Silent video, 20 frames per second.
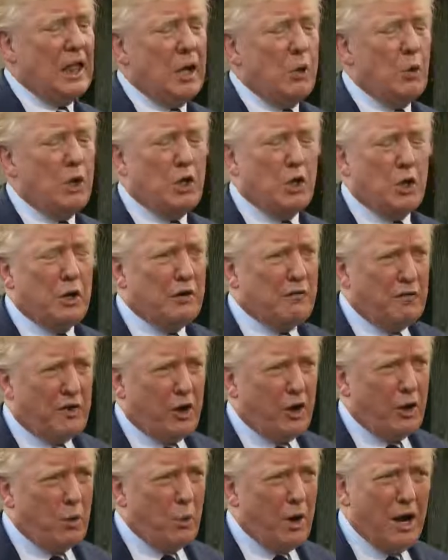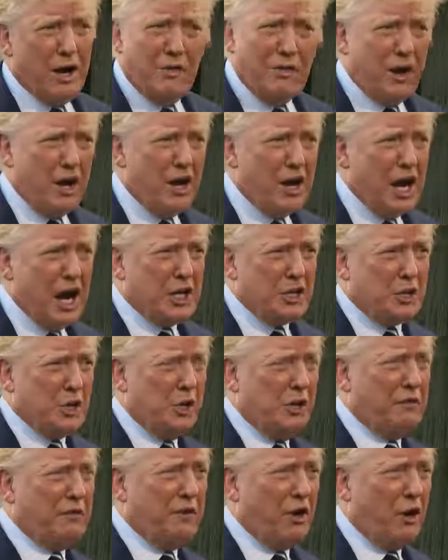we're doing very well. They are not
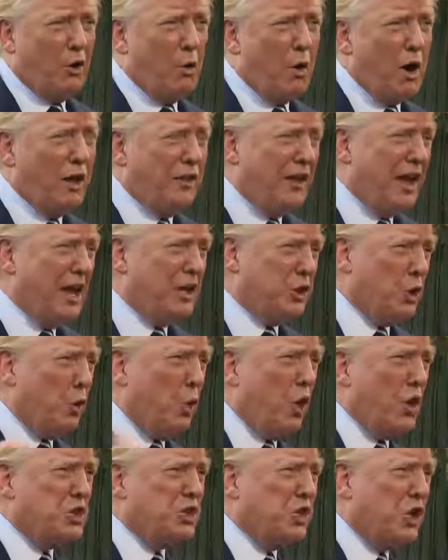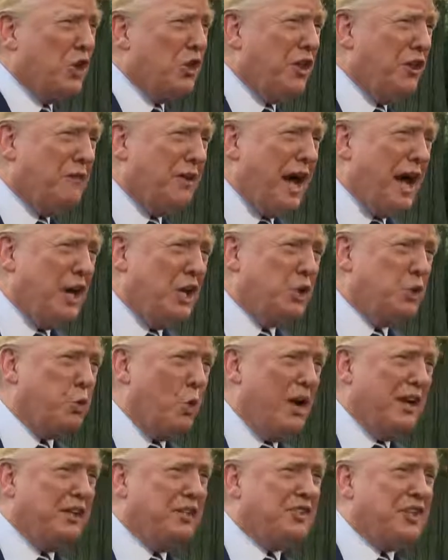doing very well. They had the worst year they've had in
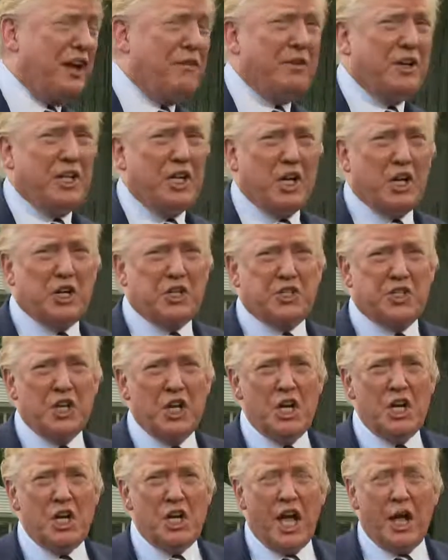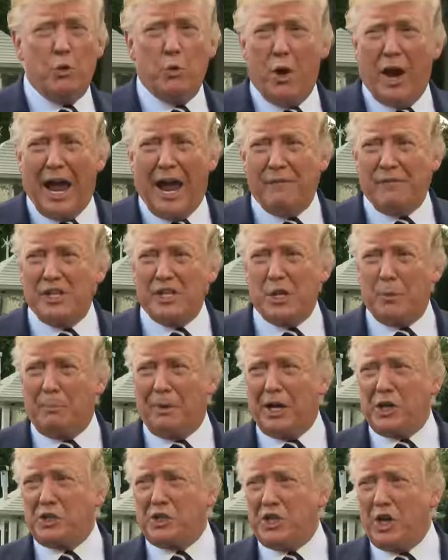27 years, and we're having the
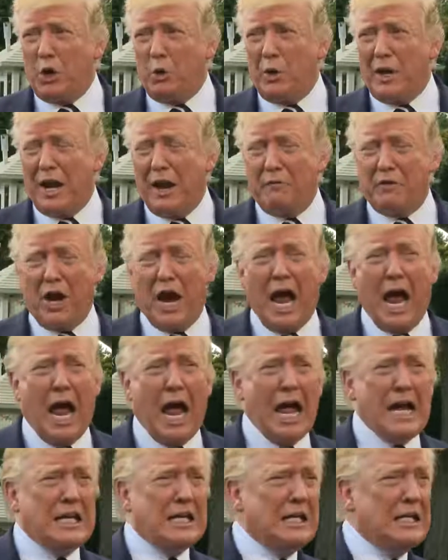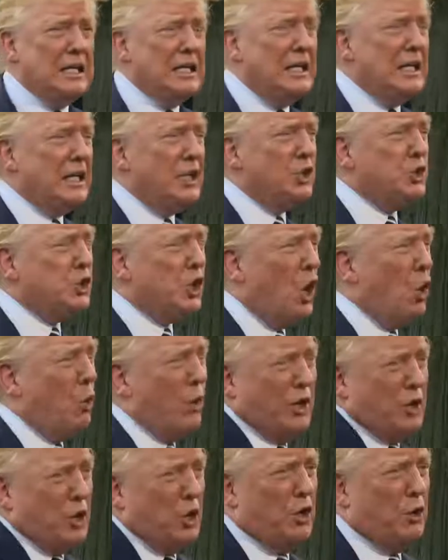best year we ever had. So
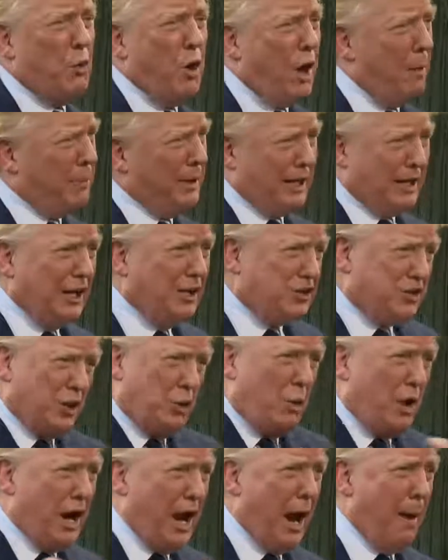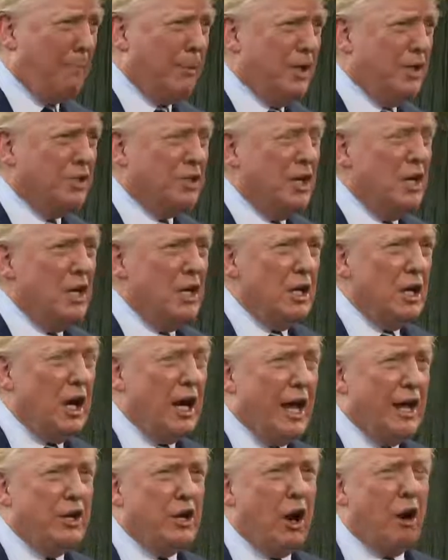we're doing well, but let's see what happens.
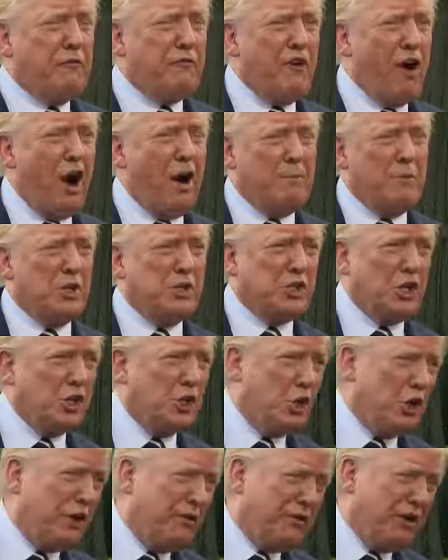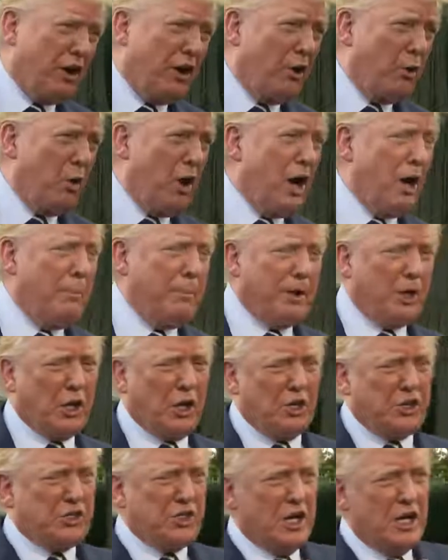And our farmers are doing very well
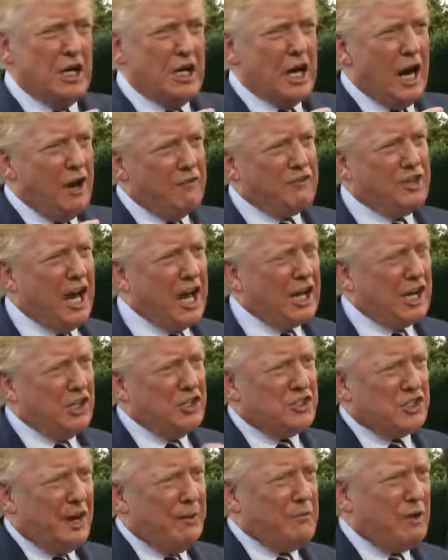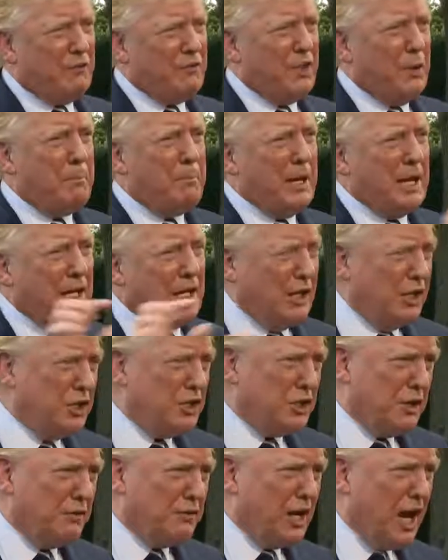because I've taken some of the
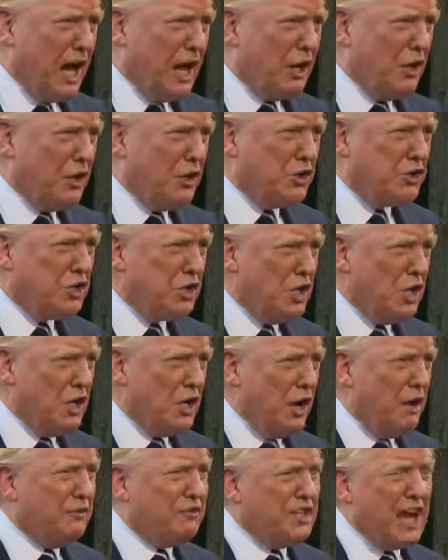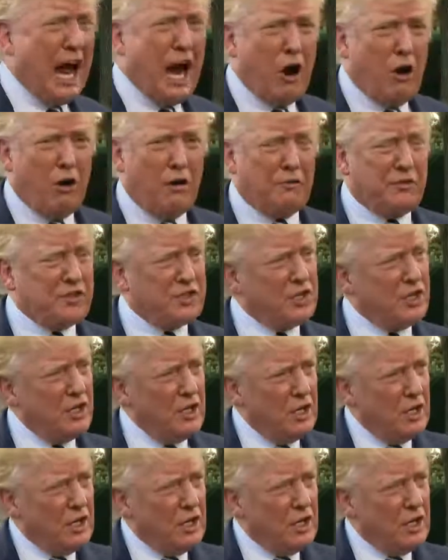billions of dollars of tariffs